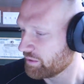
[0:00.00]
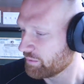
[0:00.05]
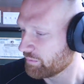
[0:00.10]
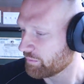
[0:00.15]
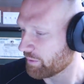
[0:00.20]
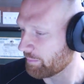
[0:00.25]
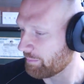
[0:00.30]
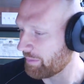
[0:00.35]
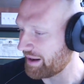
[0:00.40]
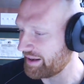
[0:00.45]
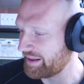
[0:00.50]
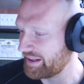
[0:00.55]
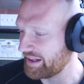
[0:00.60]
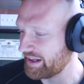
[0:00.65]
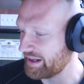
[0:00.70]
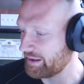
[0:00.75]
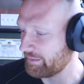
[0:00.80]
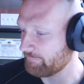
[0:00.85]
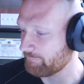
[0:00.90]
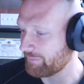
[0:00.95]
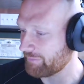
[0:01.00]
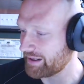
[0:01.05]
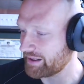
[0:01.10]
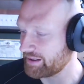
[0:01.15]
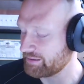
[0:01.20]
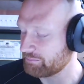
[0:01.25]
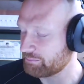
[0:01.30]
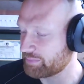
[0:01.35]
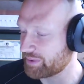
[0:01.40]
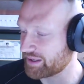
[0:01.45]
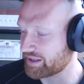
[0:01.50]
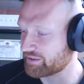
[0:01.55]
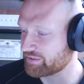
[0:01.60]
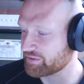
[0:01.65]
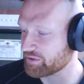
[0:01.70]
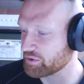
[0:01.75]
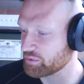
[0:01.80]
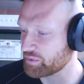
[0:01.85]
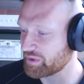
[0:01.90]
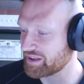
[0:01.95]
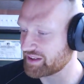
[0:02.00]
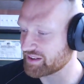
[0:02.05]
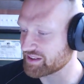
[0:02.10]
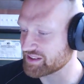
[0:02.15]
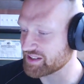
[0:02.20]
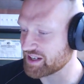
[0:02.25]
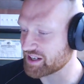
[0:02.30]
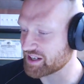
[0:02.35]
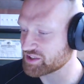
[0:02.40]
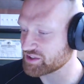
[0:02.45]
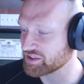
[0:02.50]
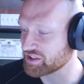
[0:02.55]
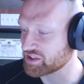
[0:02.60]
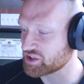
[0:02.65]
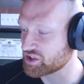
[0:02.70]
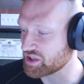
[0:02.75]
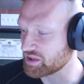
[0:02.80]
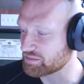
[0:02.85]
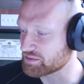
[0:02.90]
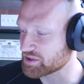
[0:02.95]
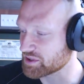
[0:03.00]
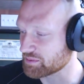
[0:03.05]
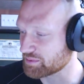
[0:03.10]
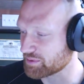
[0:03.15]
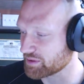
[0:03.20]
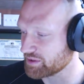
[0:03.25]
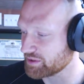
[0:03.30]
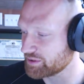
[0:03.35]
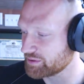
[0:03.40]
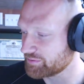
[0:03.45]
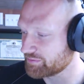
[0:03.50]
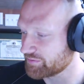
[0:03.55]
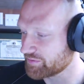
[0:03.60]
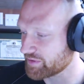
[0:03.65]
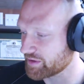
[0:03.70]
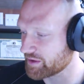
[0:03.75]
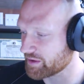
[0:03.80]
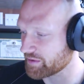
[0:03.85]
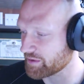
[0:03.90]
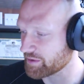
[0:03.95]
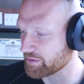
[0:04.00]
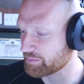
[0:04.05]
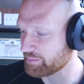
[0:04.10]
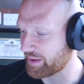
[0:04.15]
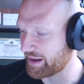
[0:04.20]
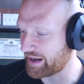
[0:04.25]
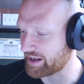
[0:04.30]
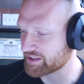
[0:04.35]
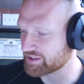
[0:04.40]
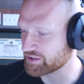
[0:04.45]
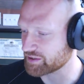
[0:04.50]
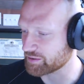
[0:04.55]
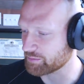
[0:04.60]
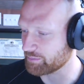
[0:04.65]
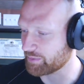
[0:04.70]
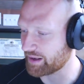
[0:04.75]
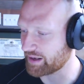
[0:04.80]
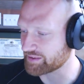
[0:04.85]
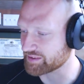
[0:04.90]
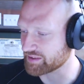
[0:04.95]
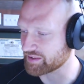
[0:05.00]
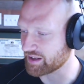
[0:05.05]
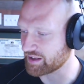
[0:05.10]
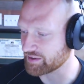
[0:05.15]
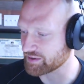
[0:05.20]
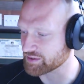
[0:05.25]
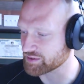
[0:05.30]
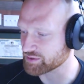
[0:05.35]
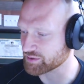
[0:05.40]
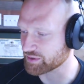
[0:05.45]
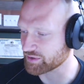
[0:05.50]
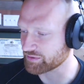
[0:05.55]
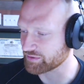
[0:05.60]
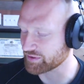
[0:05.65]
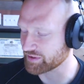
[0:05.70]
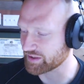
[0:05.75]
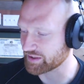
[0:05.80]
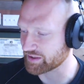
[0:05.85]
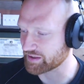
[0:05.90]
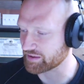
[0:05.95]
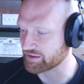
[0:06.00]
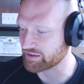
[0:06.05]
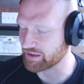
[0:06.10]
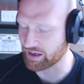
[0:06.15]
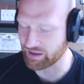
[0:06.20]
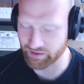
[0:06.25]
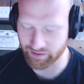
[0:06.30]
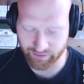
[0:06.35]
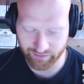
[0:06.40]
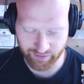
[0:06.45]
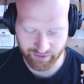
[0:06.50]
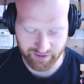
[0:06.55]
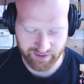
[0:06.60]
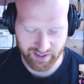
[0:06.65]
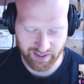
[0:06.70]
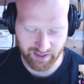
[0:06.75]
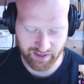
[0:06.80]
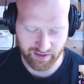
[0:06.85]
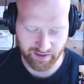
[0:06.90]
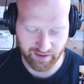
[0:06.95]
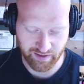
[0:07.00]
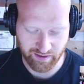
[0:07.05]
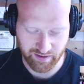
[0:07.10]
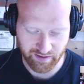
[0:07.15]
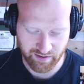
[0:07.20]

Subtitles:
Well, my pick for the week is actually cheap super glue. You know, those packs you can buy at the dollar store for like $1 for 10.